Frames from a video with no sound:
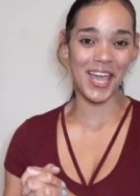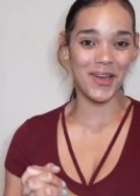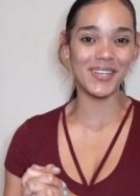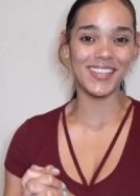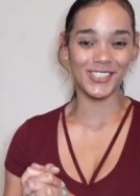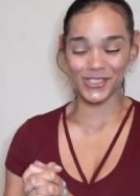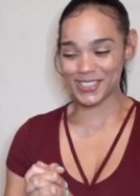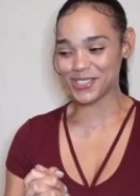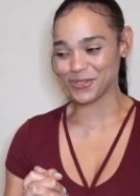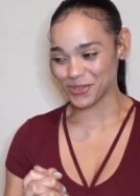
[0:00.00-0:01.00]
down in the
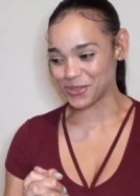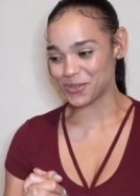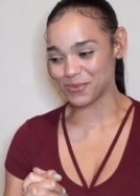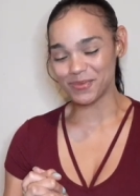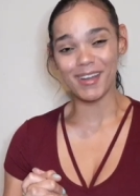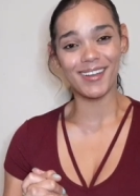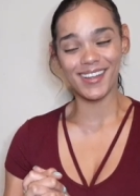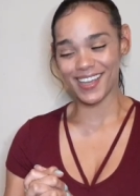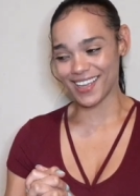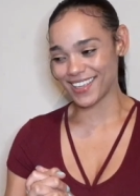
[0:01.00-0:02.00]
dressing room.
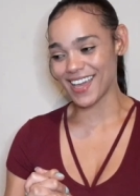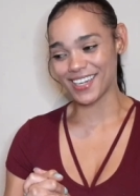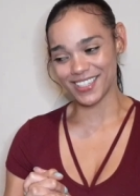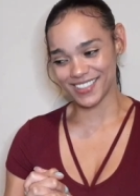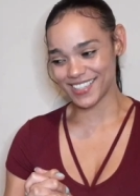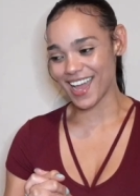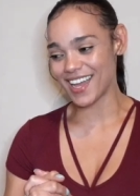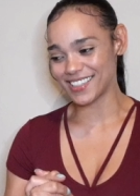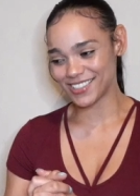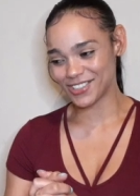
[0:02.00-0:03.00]
and yeah,
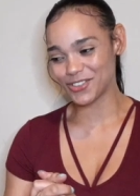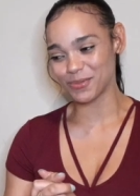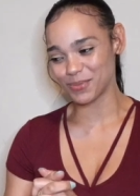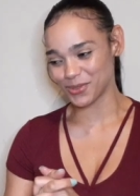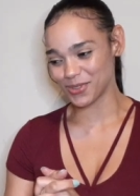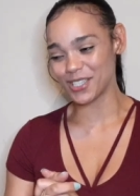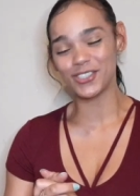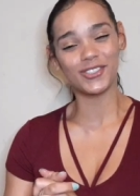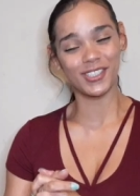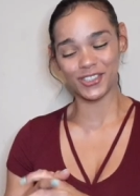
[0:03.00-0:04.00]
stripper, a,
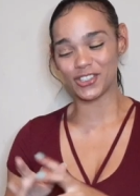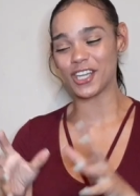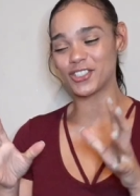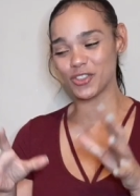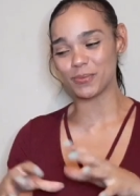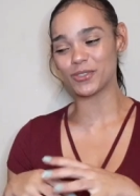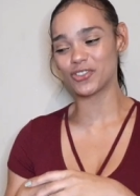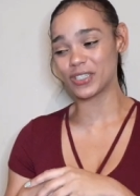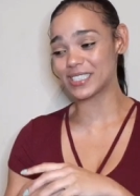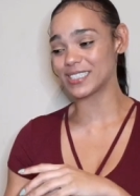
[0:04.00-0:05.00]
a stripper's
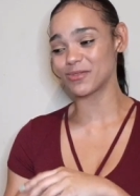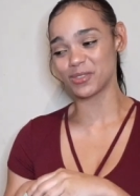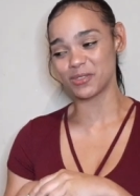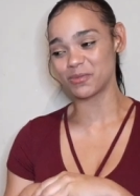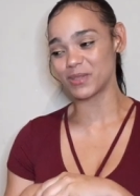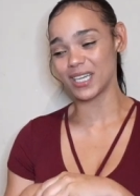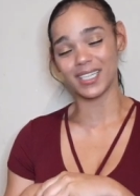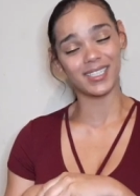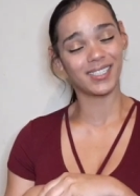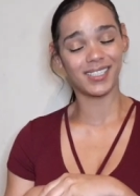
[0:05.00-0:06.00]
dressing room.
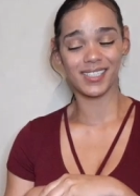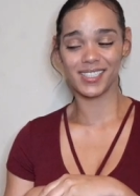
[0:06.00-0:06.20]
Like